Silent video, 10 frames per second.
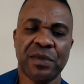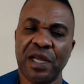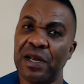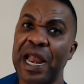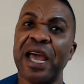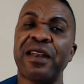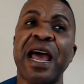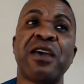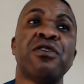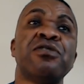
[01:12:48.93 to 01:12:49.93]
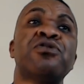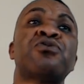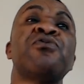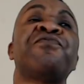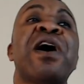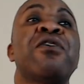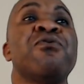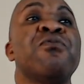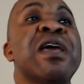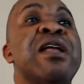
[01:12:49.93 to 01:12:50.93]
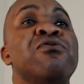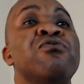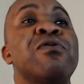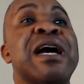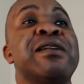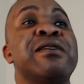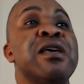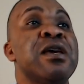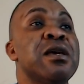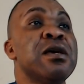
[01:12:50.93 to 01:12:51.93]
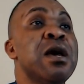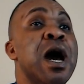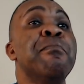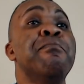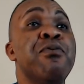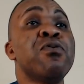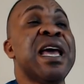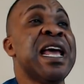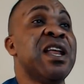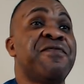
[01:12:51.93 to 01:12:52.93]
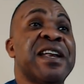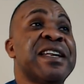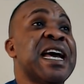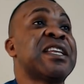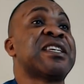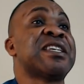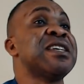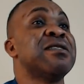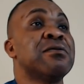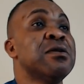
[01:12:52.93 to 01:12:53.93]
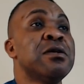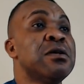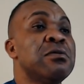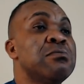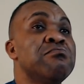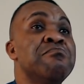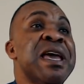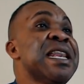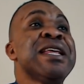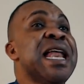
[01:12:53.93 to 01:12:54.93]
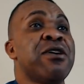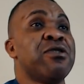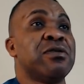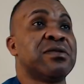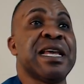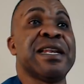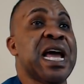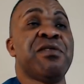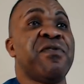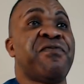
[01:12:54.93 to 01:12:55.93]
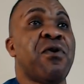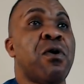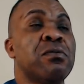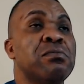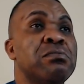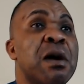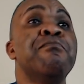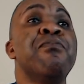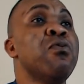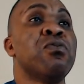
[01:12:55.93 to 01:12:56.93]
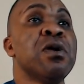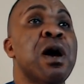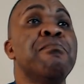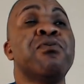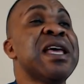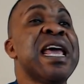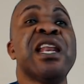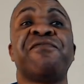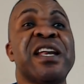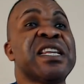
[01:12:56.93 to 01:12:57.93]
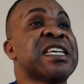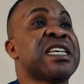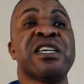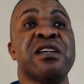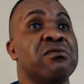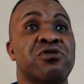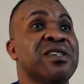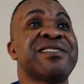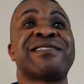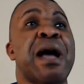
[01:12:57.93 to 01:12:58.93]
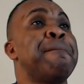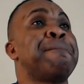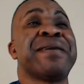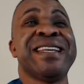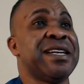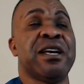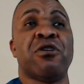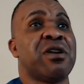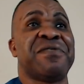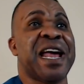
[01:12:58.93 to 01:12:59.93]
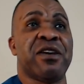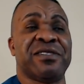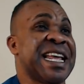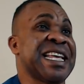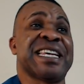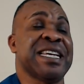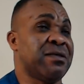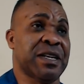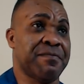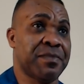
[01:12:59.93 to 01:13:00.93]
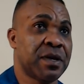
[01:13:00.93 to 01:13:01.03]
Lion stood far away and looked at a bull elephant that killed many lions the night before. A bull elephant killed, just stampeded a lot of lions and killed them.